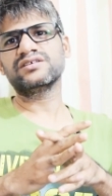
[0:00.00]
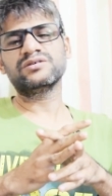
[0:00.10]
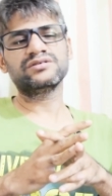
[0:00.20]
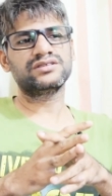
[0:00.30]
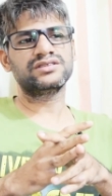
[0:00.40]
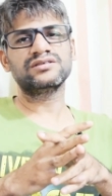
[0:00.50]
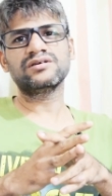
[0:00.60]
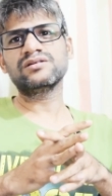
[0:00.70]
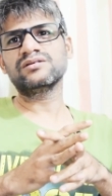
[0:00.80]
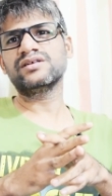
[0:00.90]
So this is
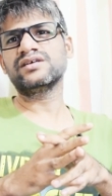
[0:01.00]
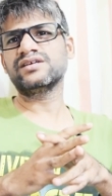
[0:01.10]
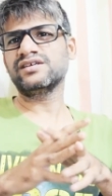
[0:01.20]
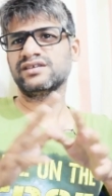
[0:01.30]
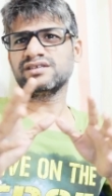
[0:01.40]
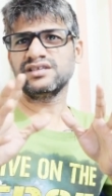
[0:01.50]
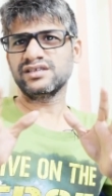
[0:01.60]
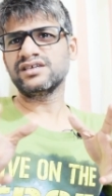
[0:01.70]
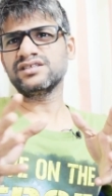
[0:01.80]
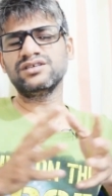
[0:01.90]
also there. In the, in
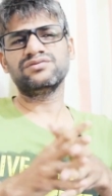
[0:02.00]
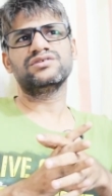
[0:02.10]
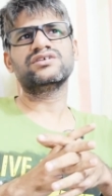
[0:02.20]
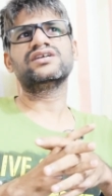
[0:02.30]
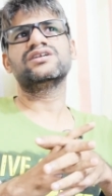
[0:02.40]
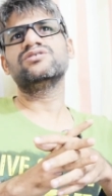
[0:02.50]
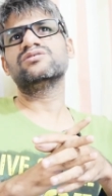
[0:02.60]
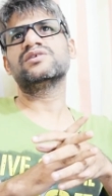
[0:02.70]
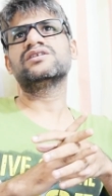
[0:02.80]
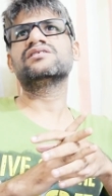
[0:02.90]
case if you get
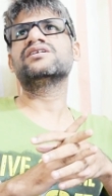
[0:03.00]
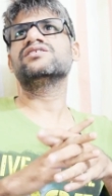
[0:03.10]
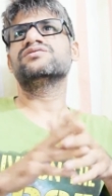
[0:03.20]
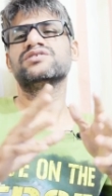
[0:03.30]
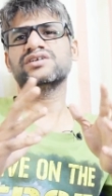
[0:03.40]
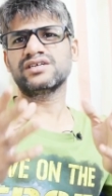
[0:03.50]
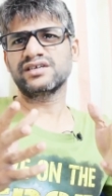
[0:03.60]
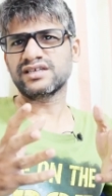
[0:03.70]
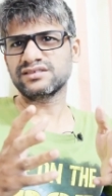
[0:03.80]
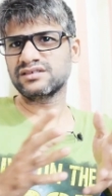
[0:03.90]
tumors and if you get
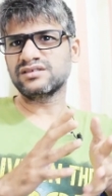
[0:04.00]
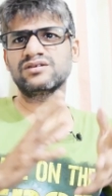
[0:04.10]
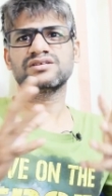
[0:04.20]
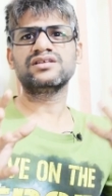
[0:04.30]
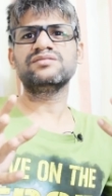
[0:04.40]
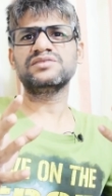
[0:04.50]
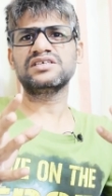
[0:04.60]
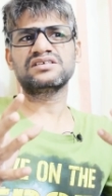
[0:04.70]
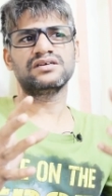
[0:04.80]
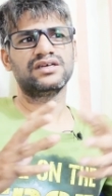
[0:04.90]
cancer or
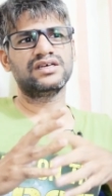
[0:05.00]
something,